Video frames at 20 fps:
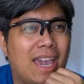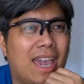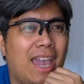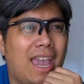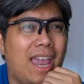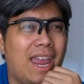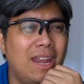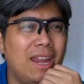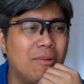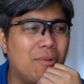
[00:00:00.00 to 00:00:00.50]

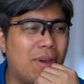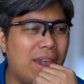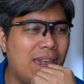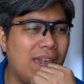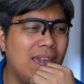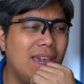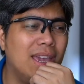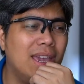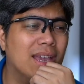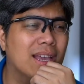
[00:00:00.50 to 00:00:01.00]

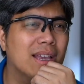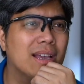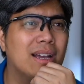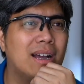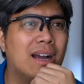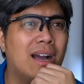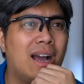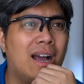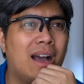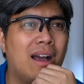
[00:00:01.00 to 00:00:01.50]
Anyway,
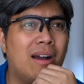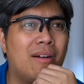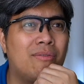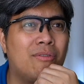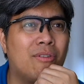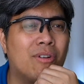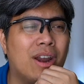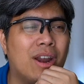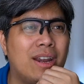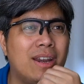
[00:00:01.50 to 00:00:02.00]

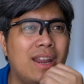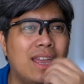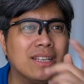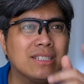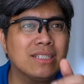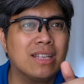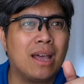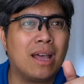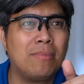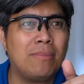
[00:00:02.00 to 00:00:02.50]
for our
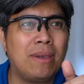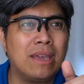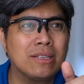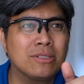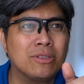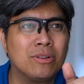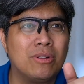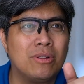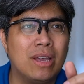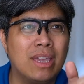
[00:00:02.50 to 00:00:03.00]
next topic,
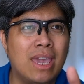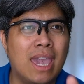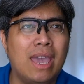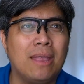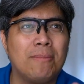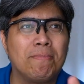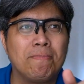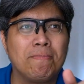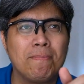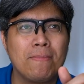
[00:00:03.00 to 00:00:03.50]
so
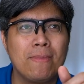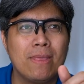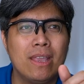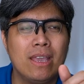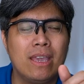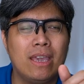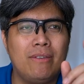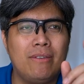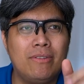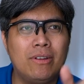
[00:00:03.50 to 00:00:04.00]
again,
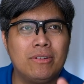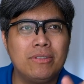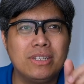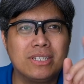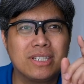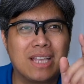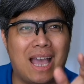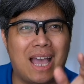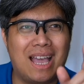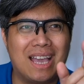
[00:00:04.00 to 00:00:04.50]
if you
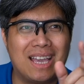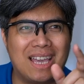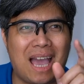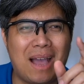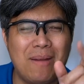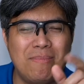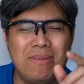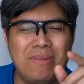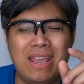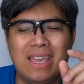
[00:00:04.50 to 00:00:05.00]
notice,
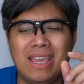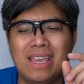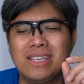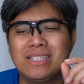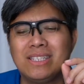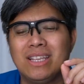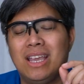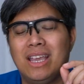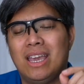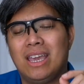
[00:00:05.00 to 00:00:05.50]
gambling
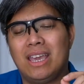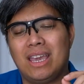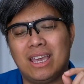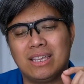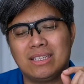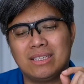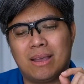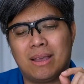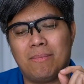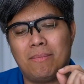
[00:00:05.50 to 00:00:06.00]

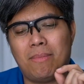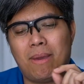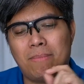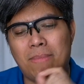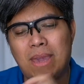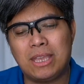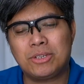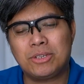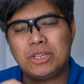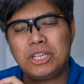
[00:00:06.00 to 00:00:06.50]
is a
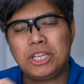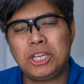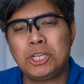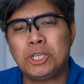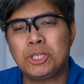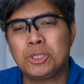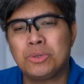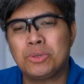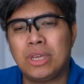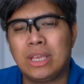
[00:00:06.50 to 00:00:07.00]
major
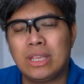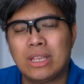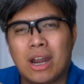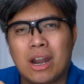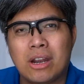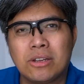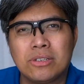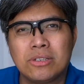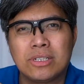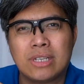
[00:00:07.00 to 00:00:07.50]
issue in
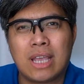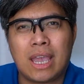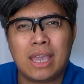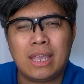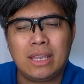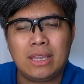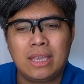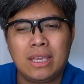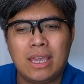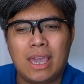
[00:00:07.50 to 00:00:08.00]
our
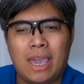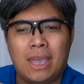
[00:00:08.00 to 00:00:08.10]
society.